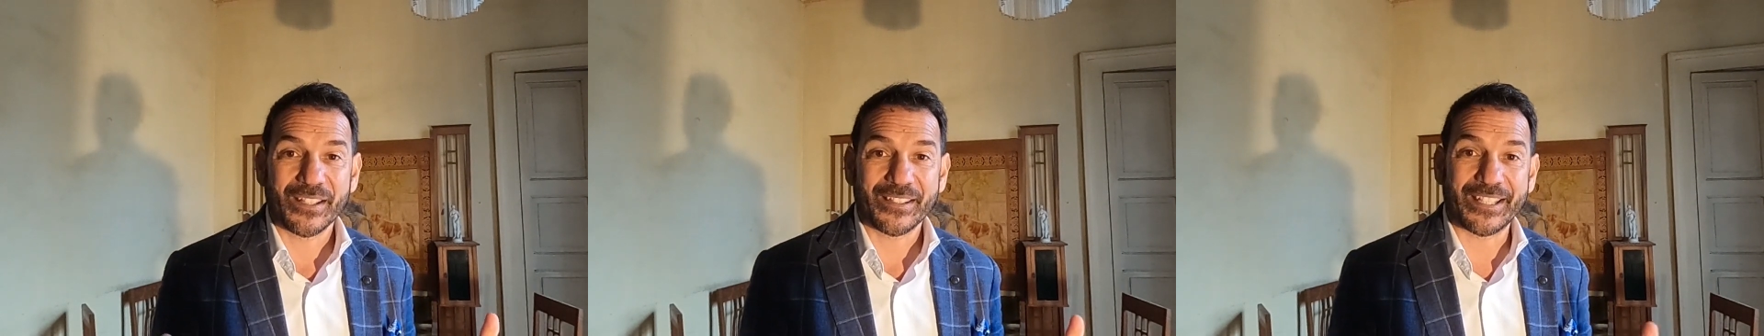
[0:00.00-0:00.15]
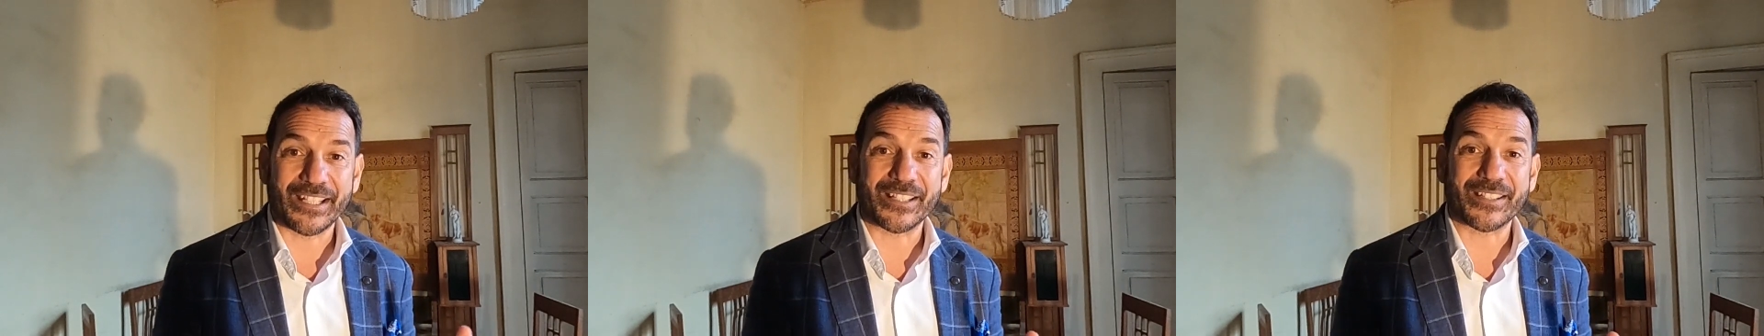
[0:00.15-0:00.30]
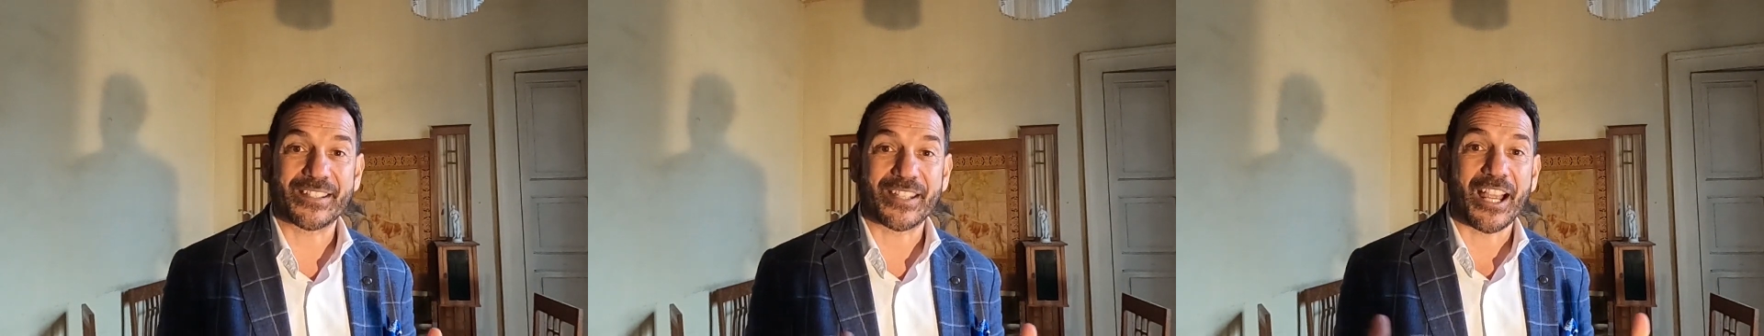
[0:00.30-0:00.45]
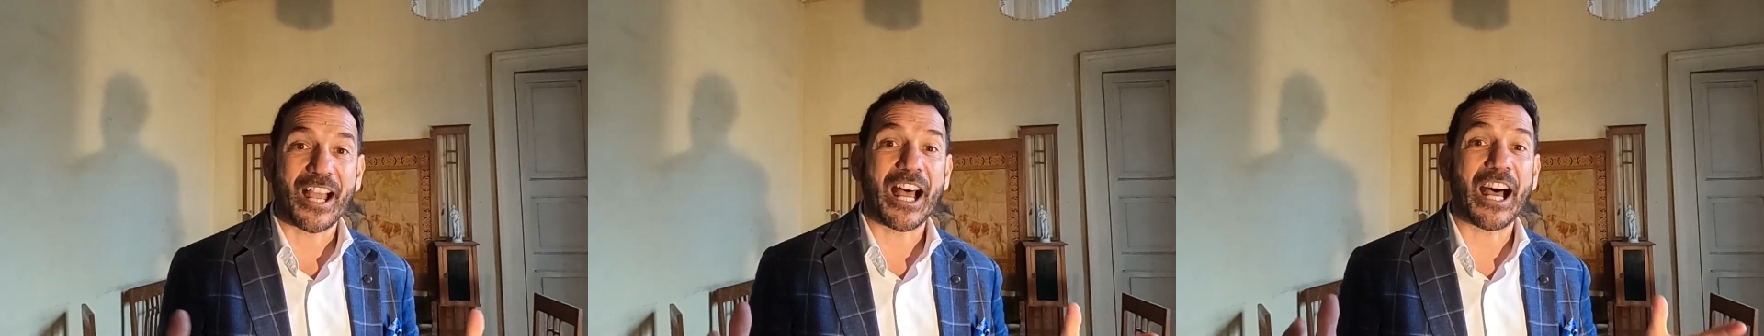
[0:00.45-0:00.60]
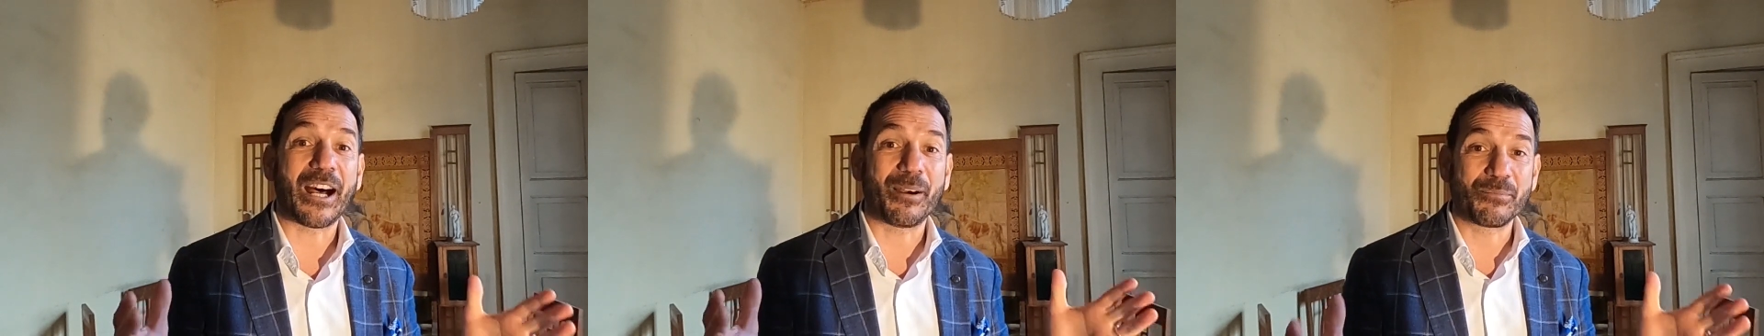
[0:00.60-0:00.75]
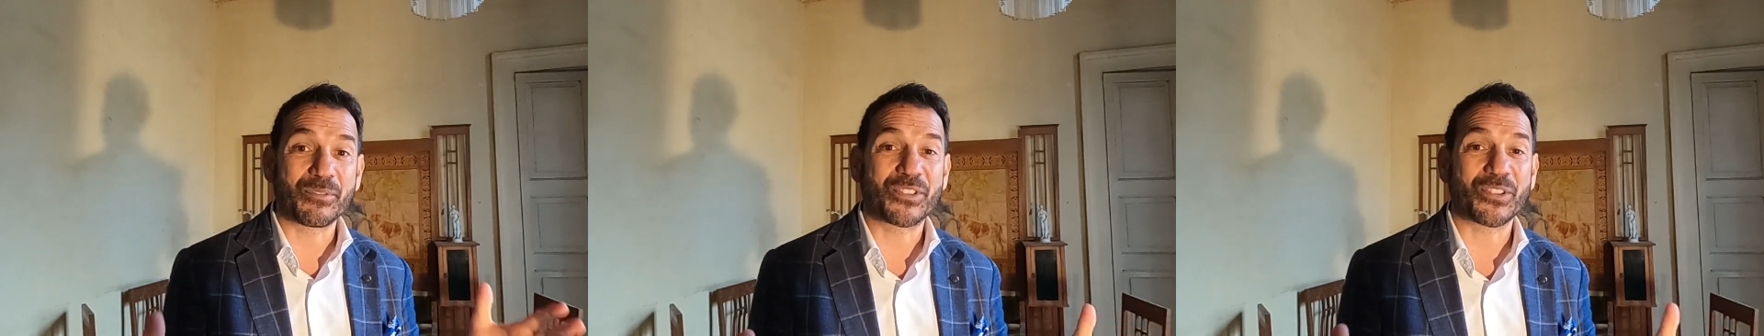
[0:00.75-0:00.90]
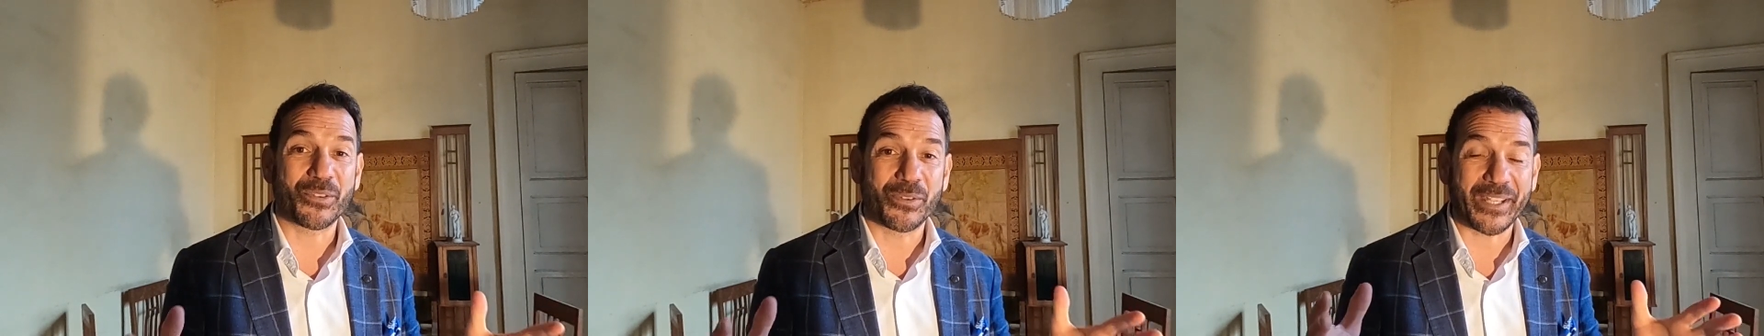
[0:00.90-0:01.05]
that
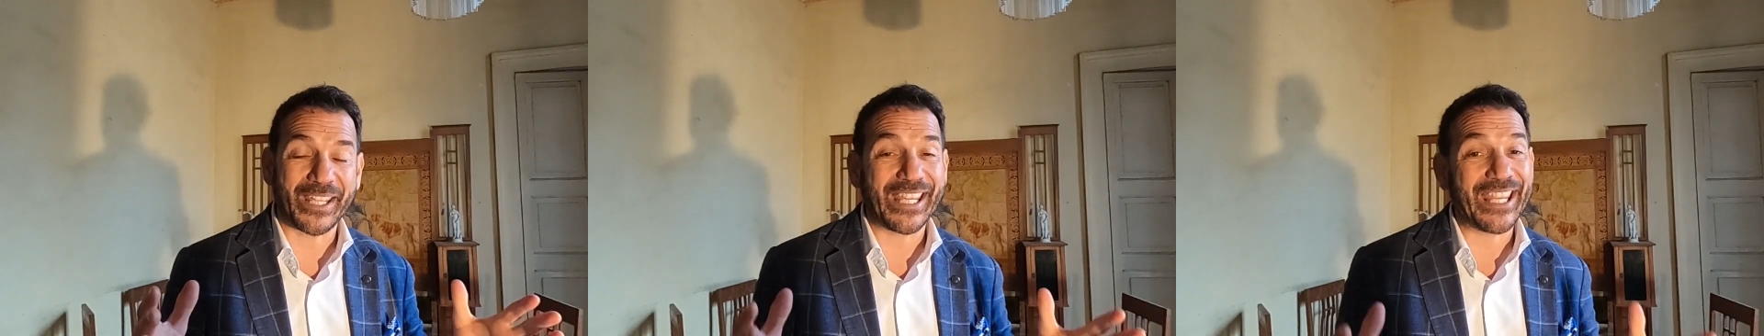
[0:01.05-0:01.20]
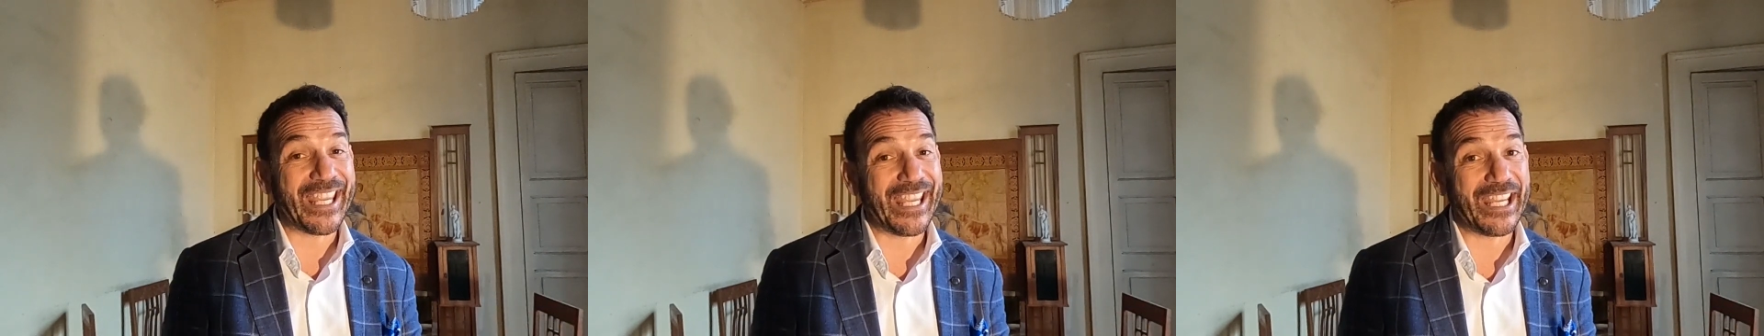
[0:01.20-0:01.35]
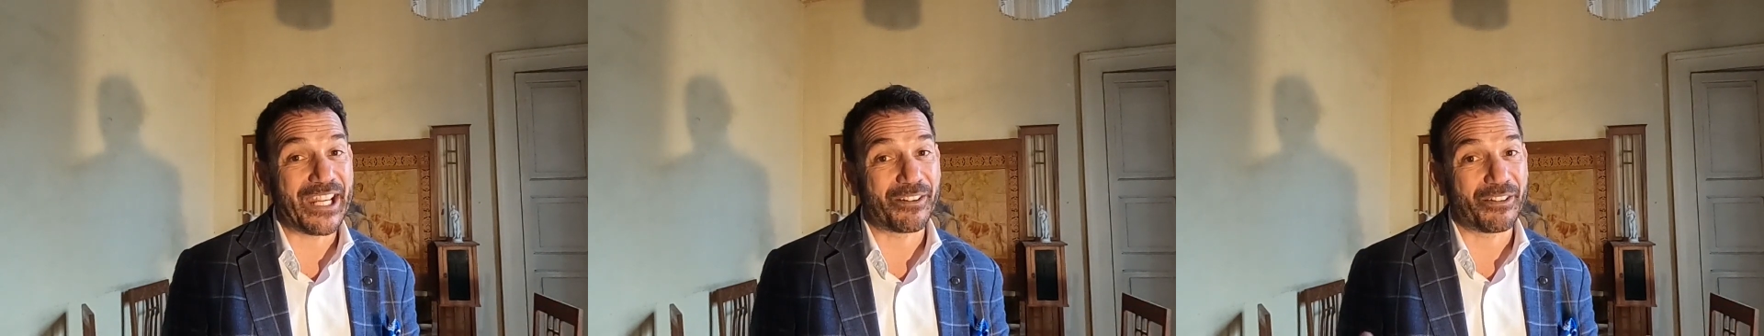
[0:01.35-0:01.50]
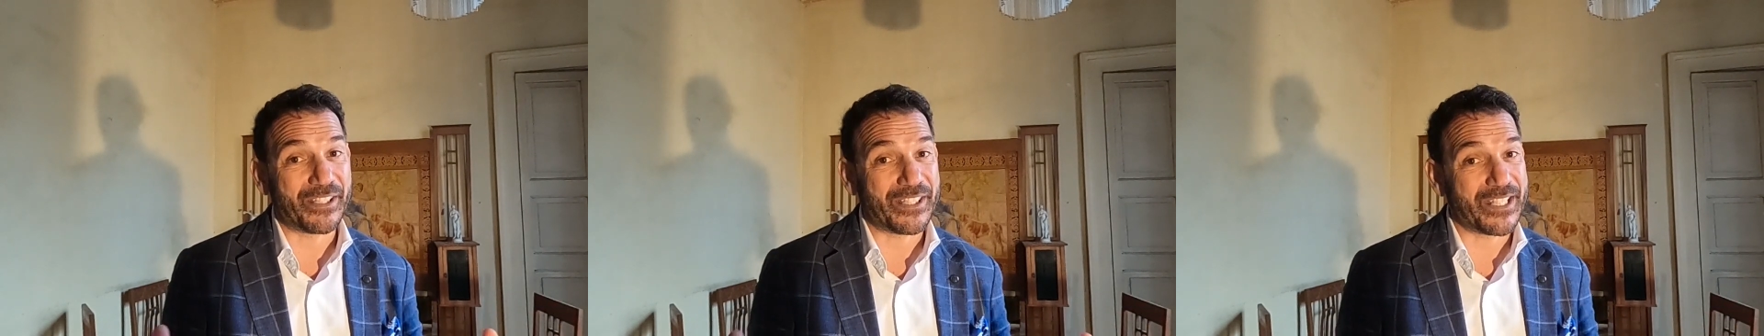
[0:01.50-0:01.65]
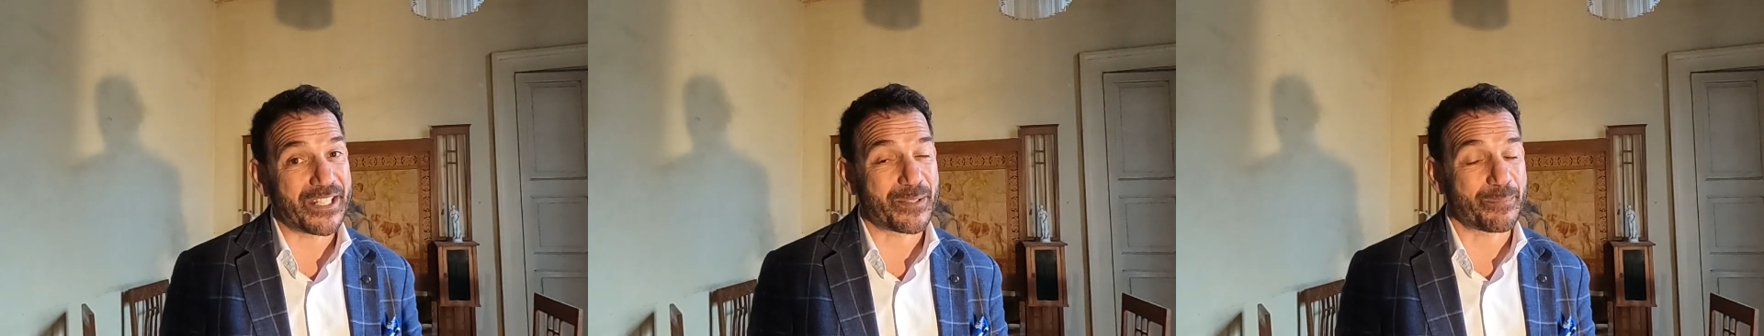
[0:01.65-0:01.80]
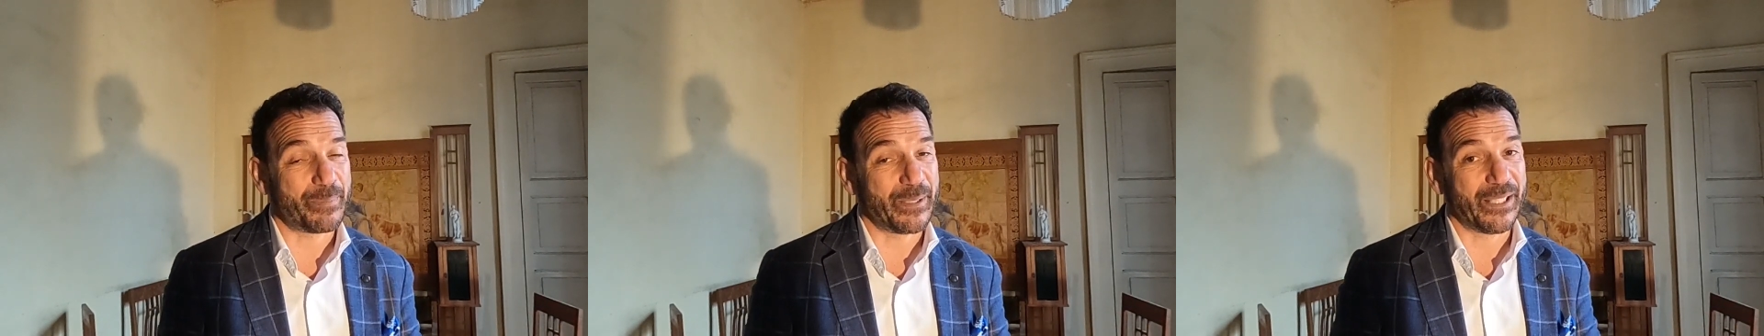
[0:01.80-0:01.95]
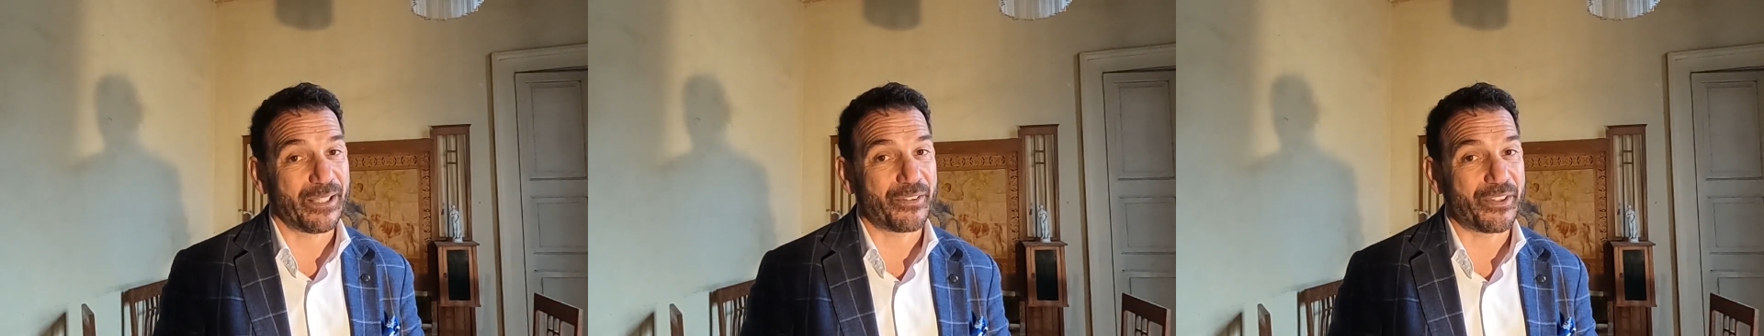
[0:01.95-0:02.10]
I'm doing here in
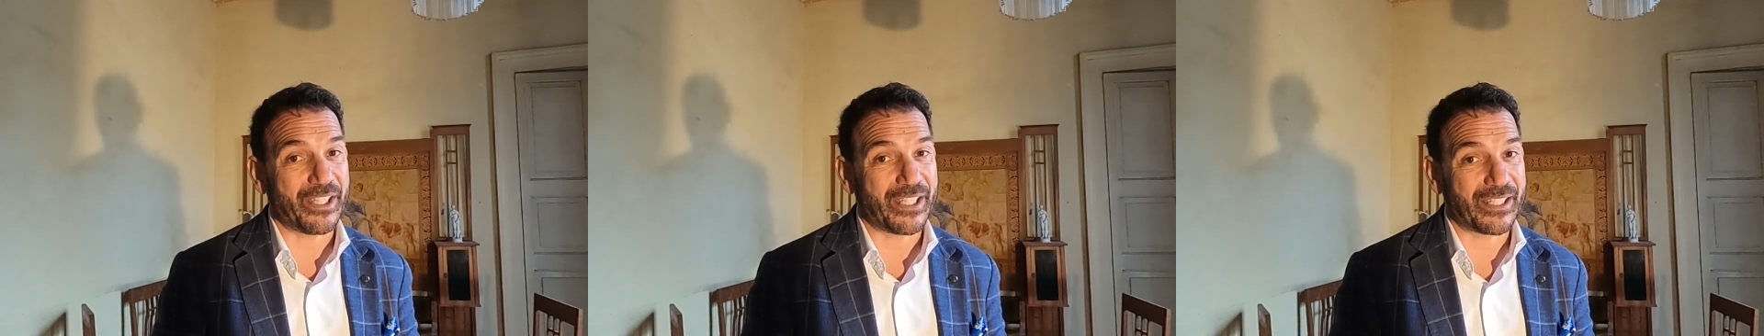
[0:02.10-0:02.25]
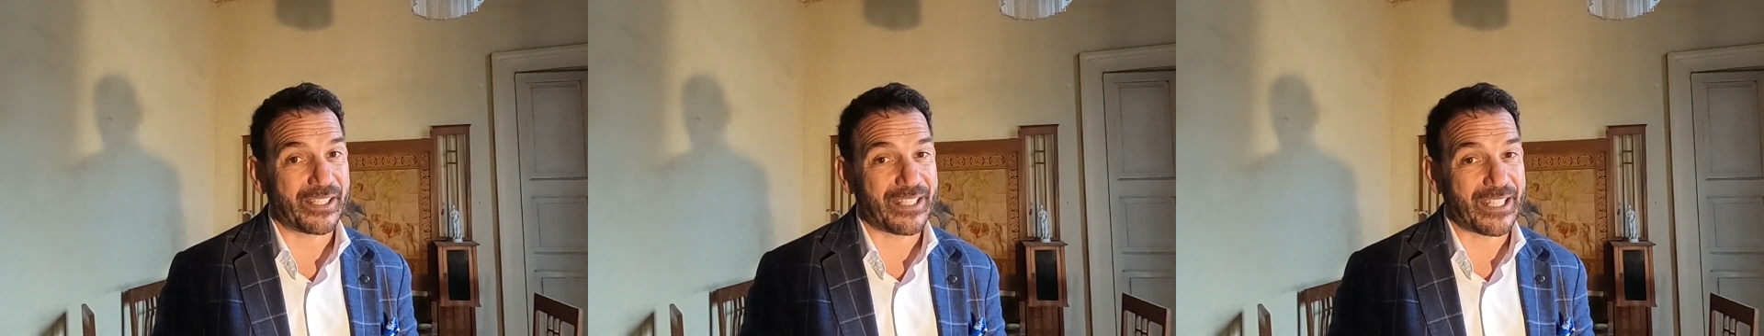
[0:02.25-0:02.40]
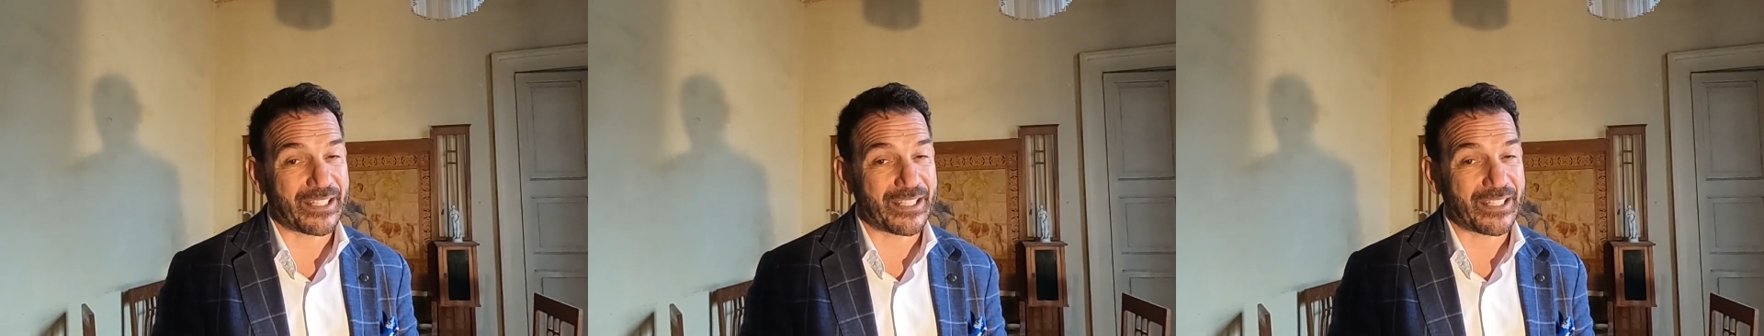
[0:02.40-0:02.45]
this building